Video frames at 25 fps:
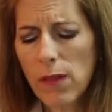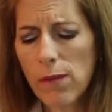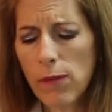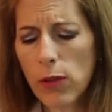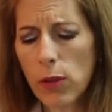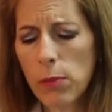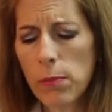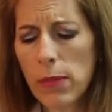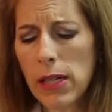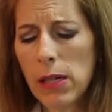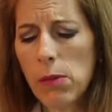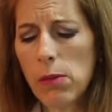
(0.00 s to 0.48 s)

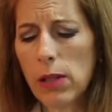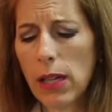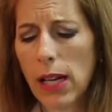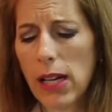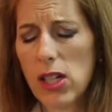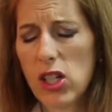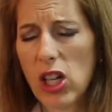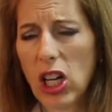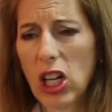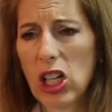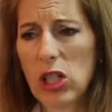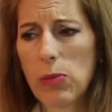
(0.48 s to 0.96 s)
For me, when
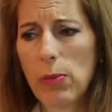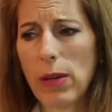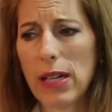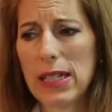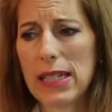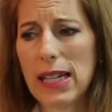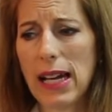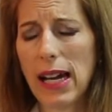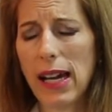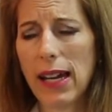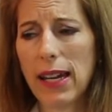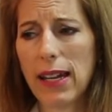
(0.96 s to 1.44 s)
I changed my
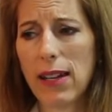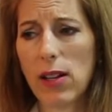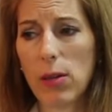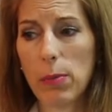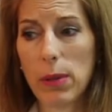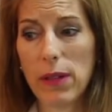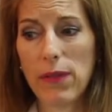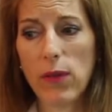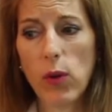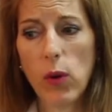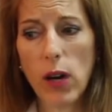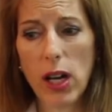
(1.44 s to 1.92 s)
diet, or
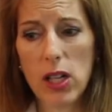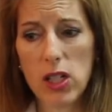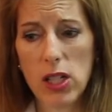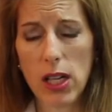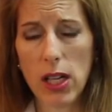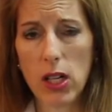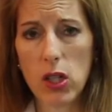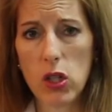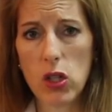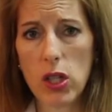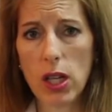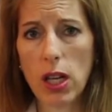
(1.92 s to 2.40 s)
before I
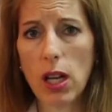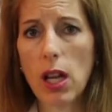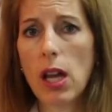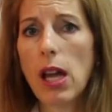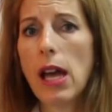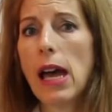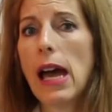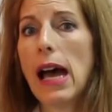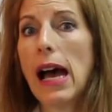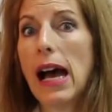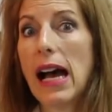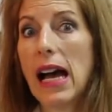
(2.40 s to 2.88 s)
changed it,
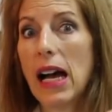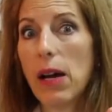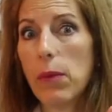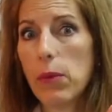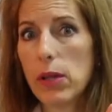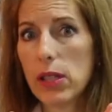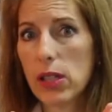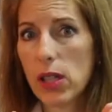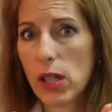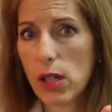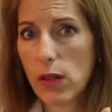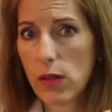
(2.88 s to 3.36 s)
I
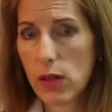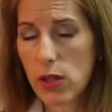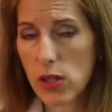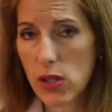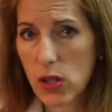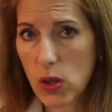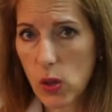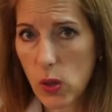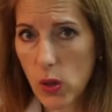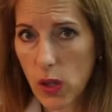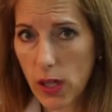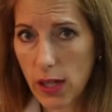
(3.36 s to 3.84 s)
would go to the
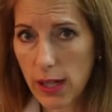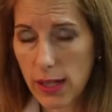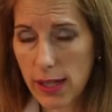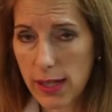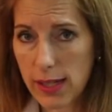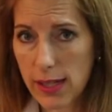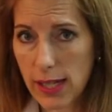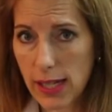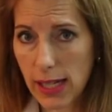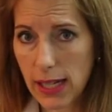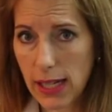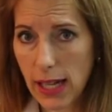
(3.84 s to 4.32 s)
store and
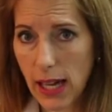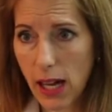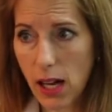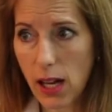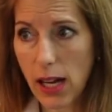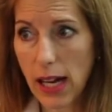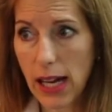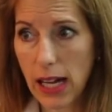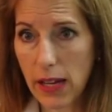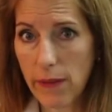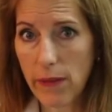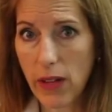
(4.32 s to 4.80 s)
seek
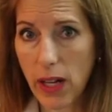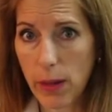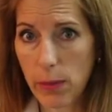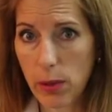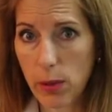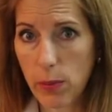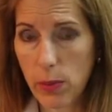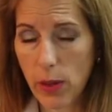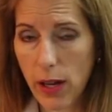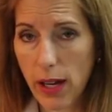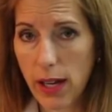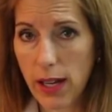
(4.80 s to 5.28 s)
out high
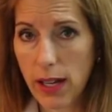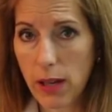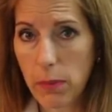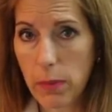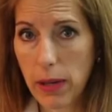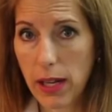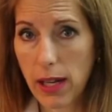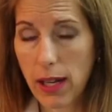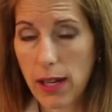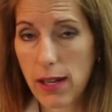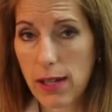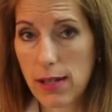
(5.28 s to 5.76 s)
fiber bread
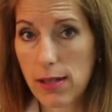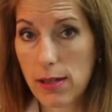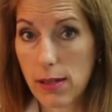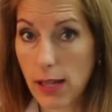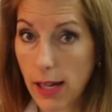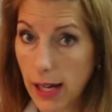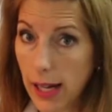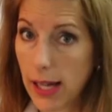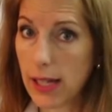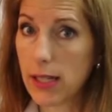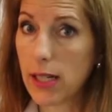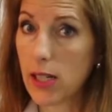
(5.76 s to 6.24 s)
because
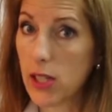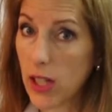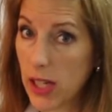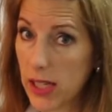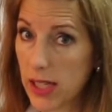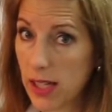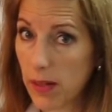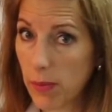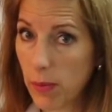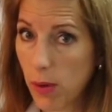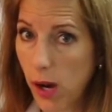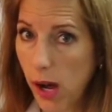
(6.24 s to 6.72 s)
I had
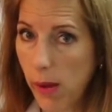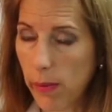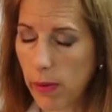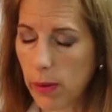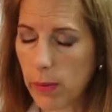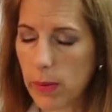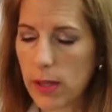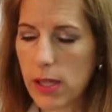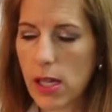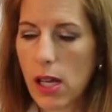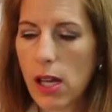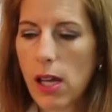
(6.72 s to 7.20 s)
digestive
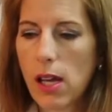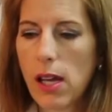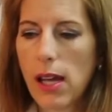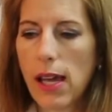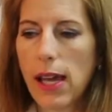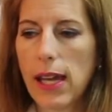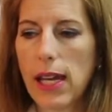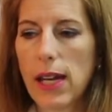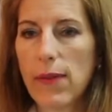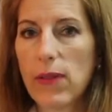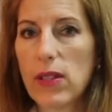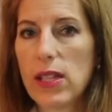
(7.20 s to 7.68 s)
problems.
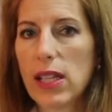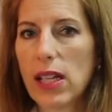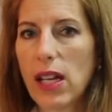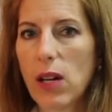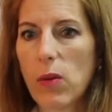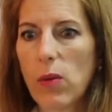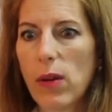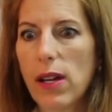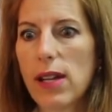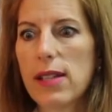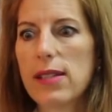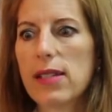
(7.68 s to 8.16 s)
And everything
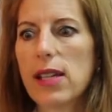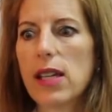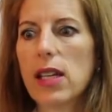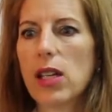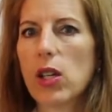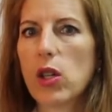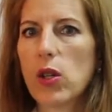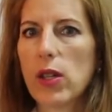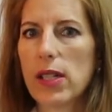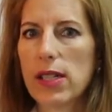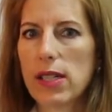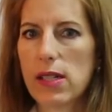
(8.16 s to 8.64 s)
I read said
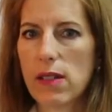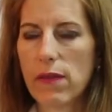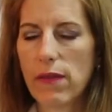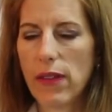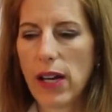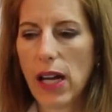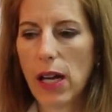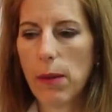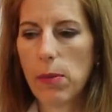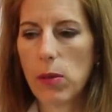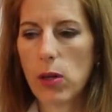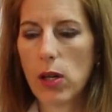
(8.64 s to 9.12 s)
increase the
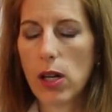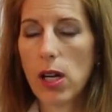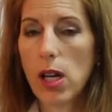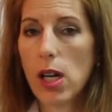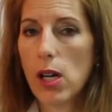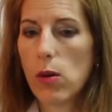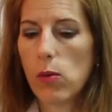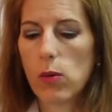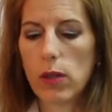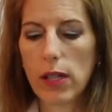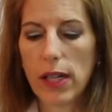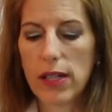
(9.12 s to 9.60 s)
fiber.
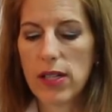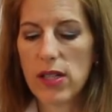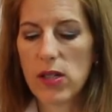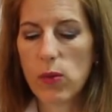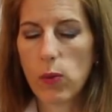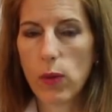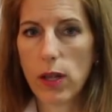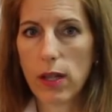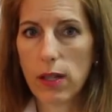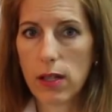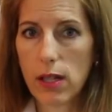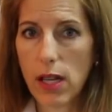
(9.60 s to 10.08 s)
Well, I
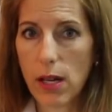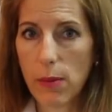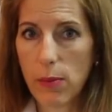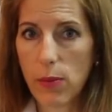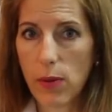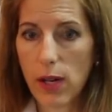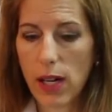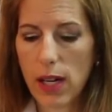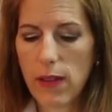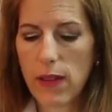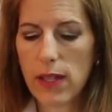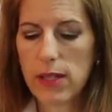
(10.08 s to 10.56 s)
just went and got
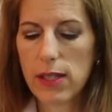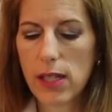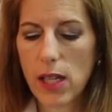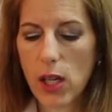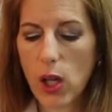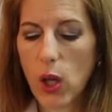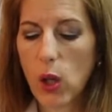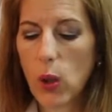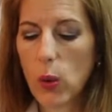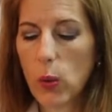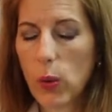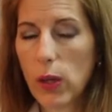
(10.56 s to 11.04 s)
bread that said
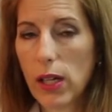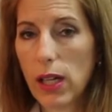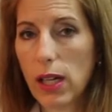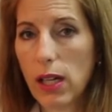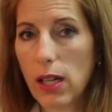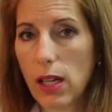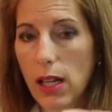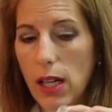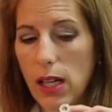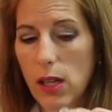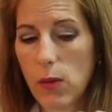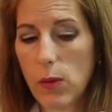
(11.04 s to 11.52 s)
whole
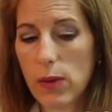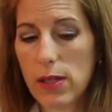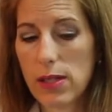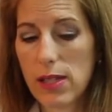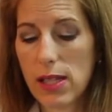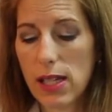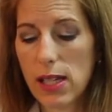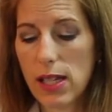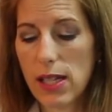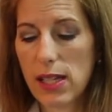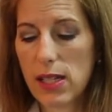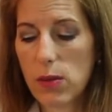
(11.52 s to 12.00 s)
wheat, and it
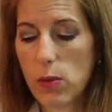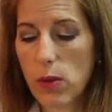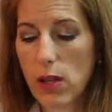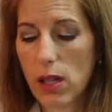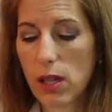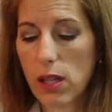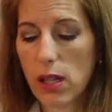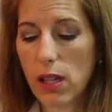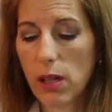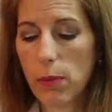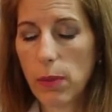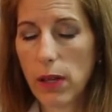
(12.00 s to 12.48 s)
was this with
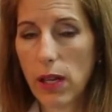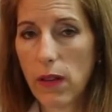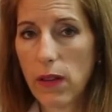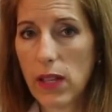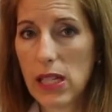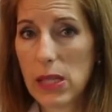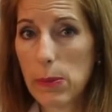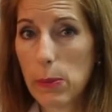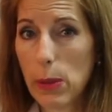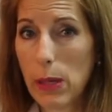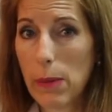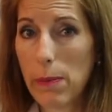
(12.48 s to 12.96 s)
a little bit of
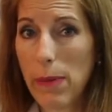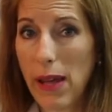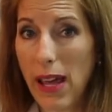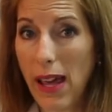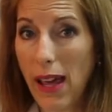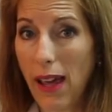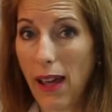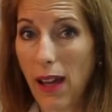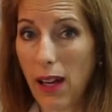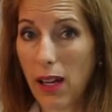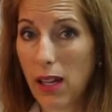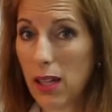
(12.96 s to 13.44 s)
this put
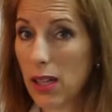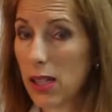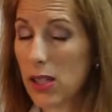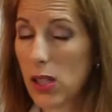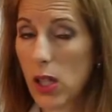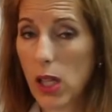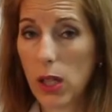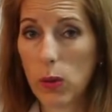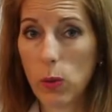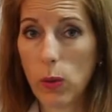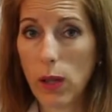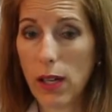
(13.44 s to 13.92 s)
back. That's
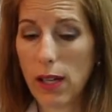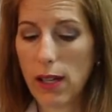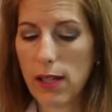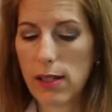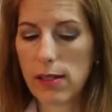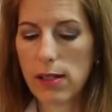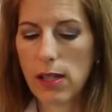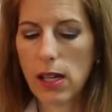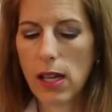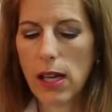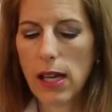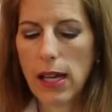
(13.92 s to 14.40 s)
all it
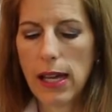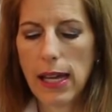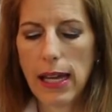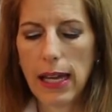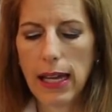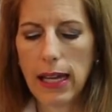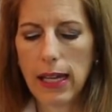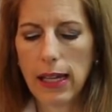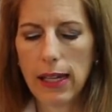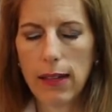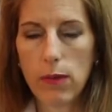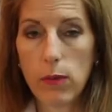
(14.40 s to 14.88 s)
was.
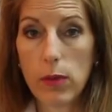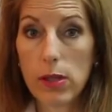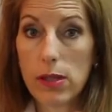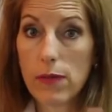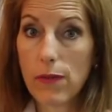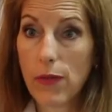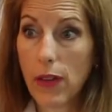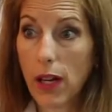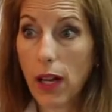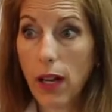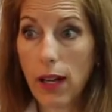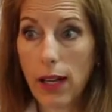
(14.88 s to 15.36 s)
And it
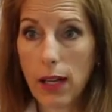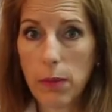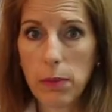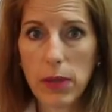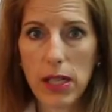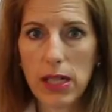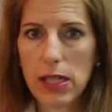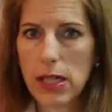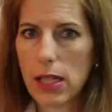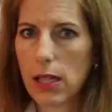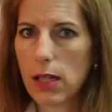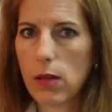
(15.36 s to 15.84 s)
was fine,
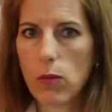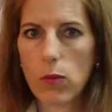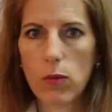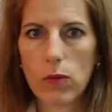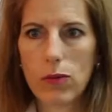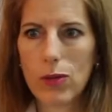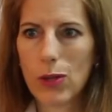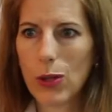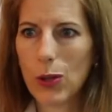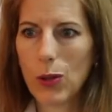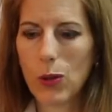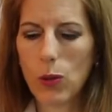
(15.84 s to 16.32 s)
but it
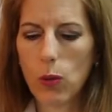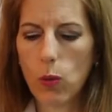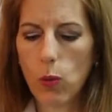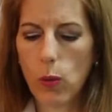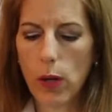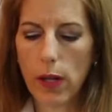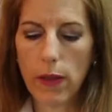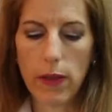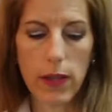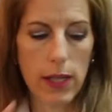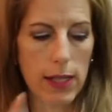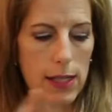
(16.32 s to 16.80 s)
didn't do
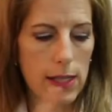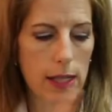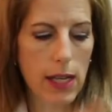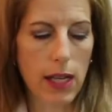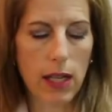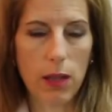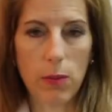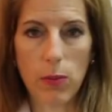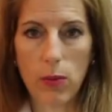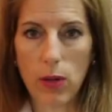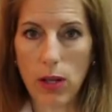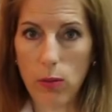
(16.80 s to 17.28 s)
what this
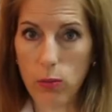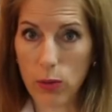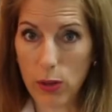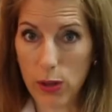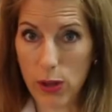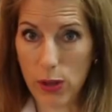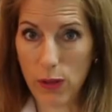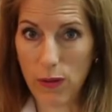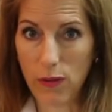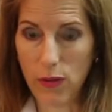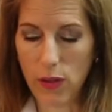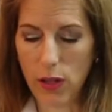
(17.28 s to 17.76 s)
kind of bread will
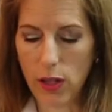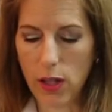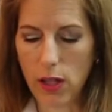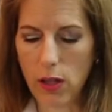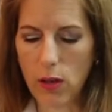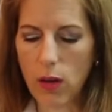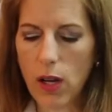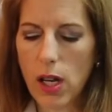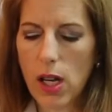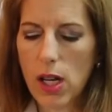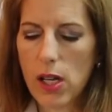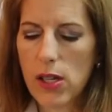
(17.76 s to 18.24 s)
do for
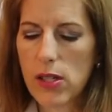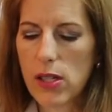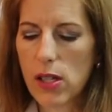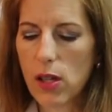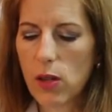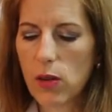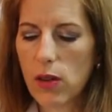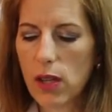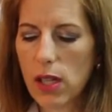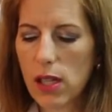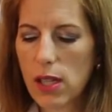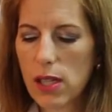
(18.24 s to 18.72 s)
you.
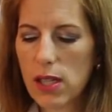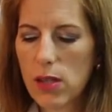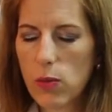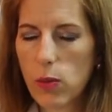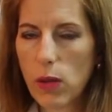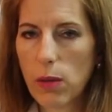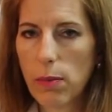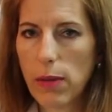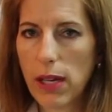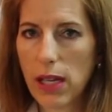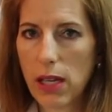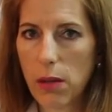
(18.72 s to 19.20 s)
So this
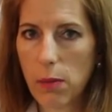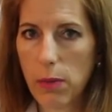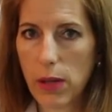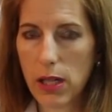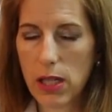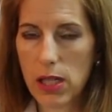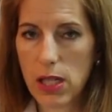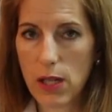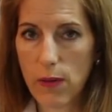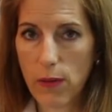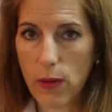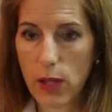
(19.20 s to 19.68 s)
would make a
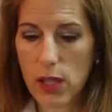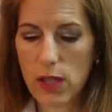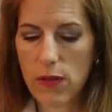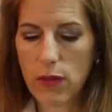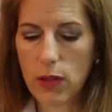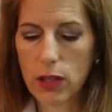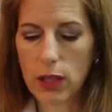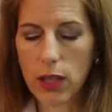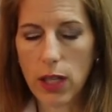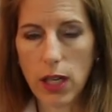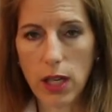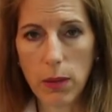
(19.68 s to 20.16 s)
big difference
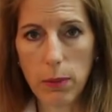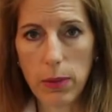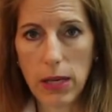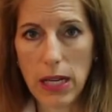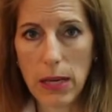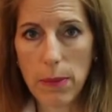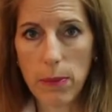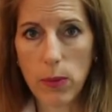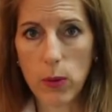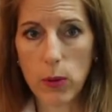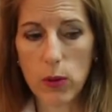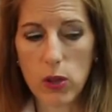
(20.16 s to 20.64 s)
for a lot of
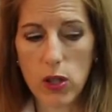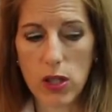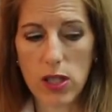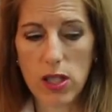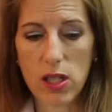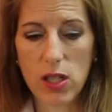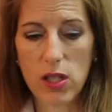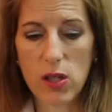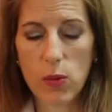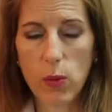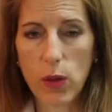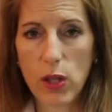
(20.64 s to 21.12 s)
people,
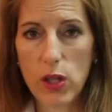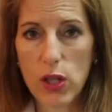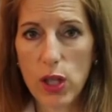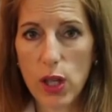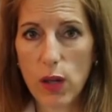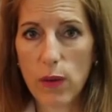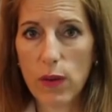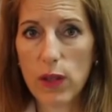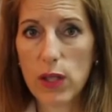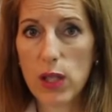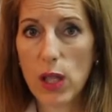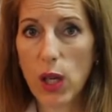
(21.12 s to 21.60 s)
just to switch
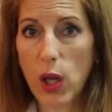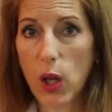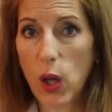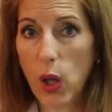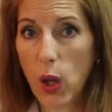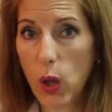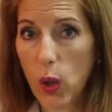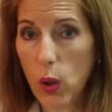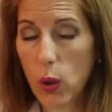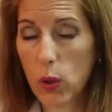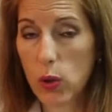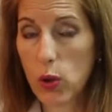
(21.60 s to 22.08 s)
over to
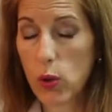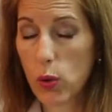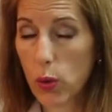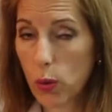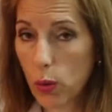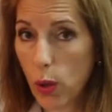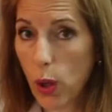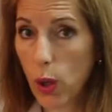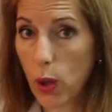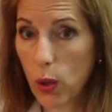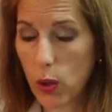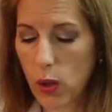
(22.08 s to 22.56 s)

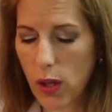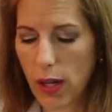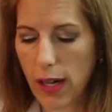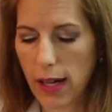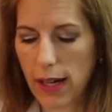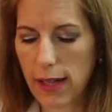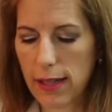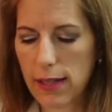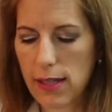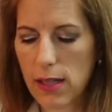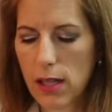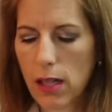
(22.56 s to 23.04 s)
true whole
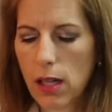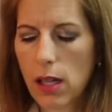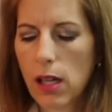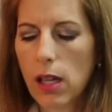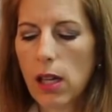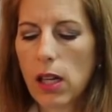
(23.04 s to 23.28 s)
grains.